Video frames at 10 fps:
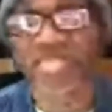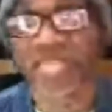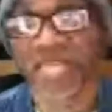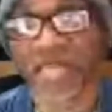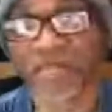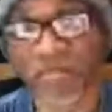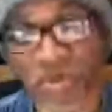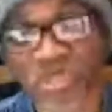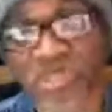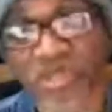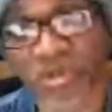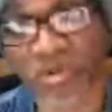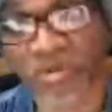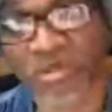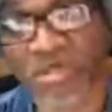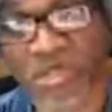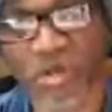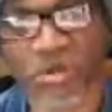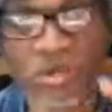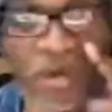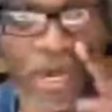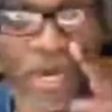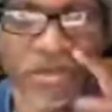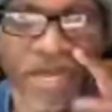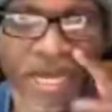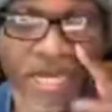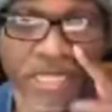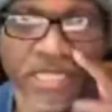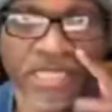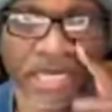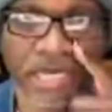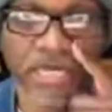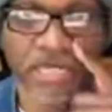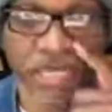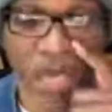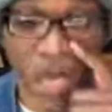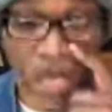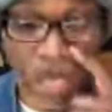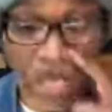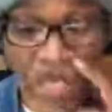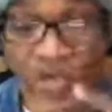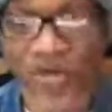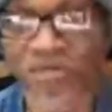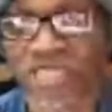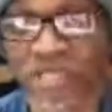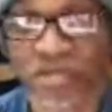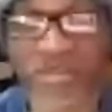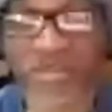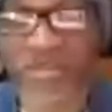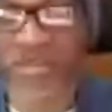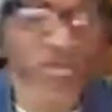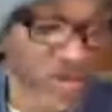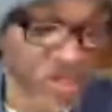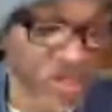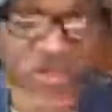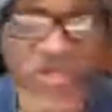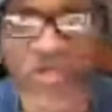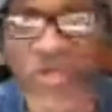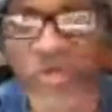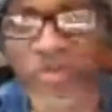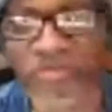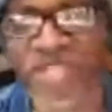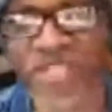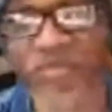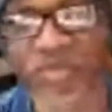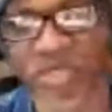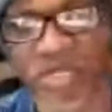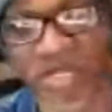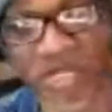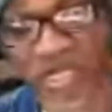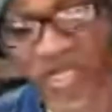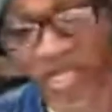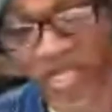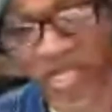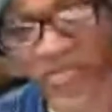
more so to those who are here in the United States. I know I'm sharing this on YouTube, Facebook, my